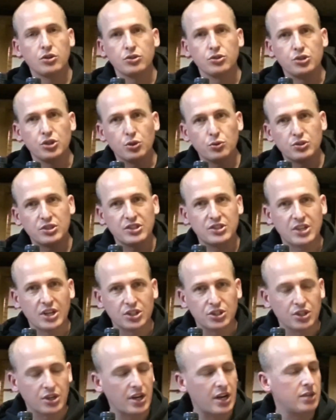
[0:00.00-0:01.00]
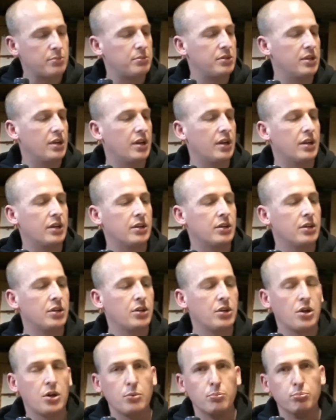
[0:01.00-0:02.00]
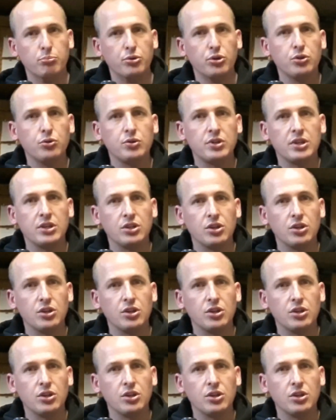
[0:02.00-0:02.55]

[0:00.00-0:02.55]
Juicy Session IPA, brewed in